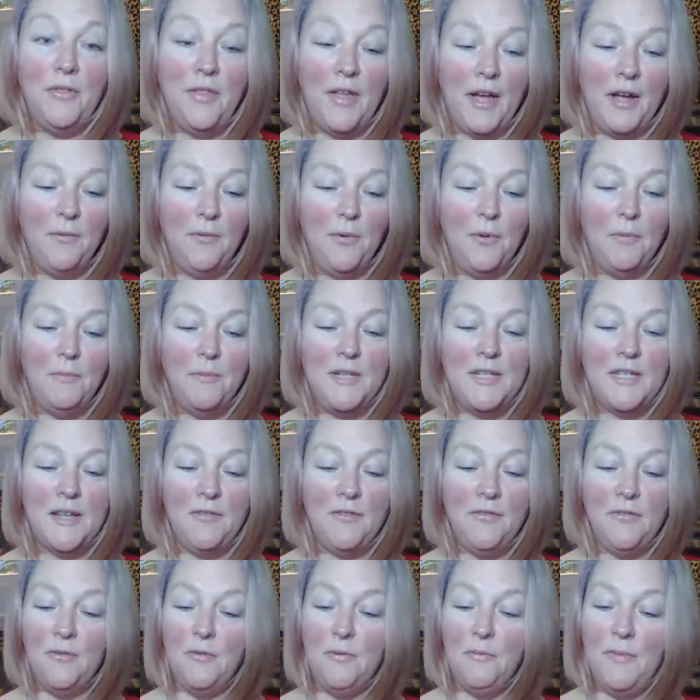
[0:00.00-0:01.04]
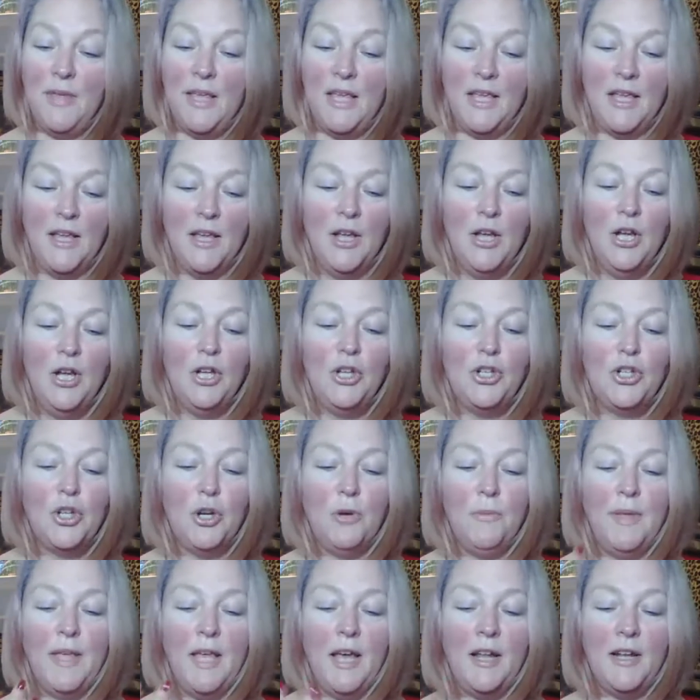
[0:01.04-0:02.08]
Thy will be done through me.
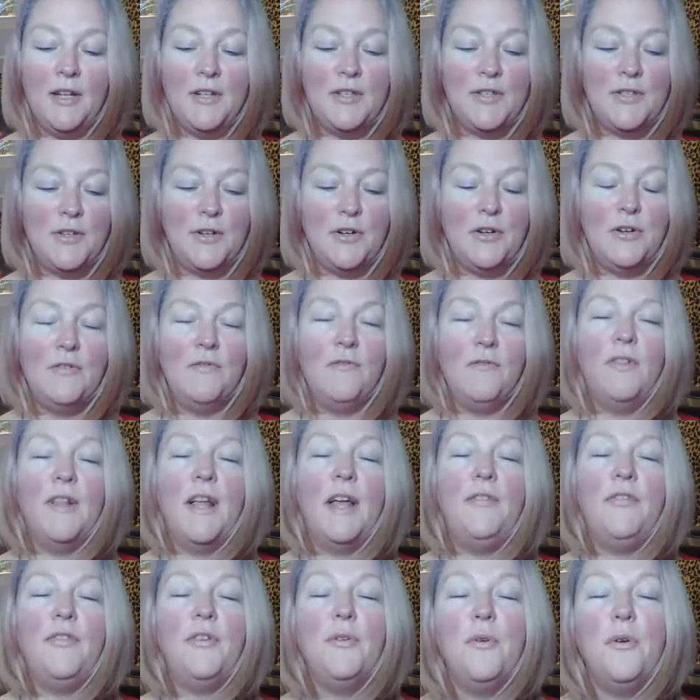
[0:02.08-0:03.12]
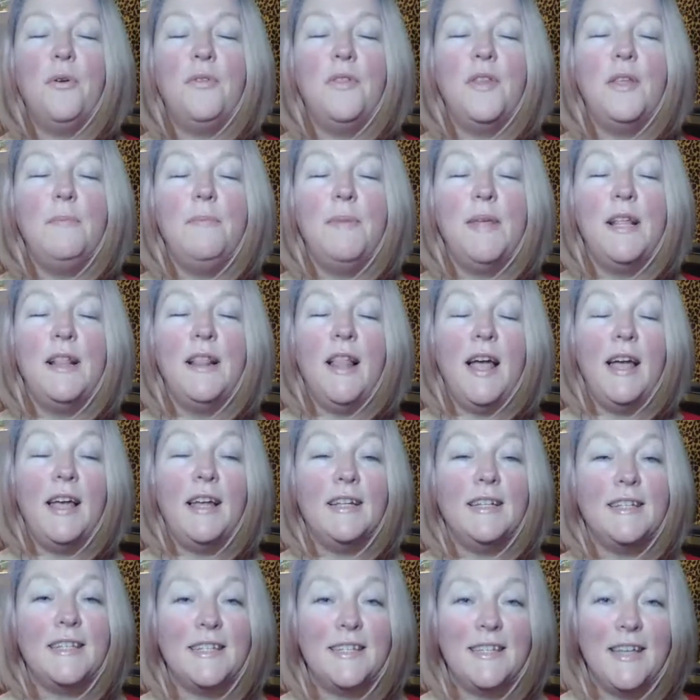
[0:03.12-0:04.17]
Show me how to serve. Let there only be
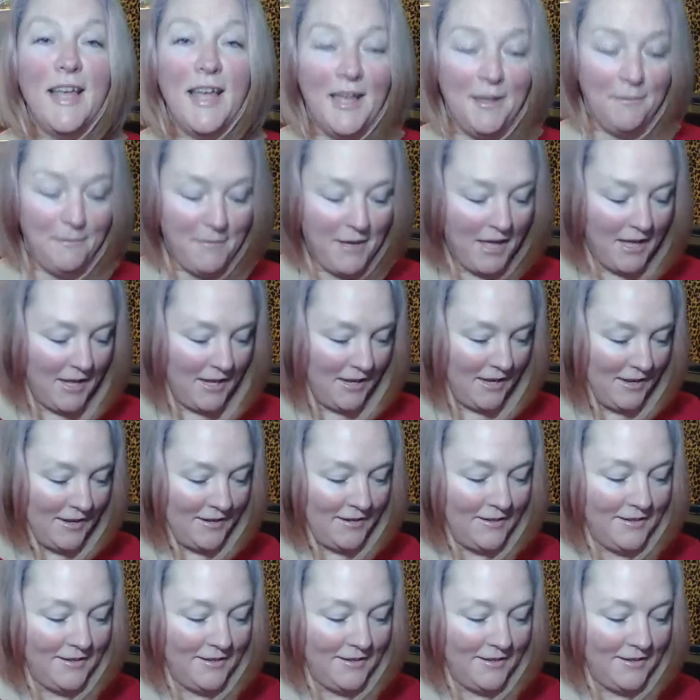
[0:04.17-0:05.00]
light. Amen.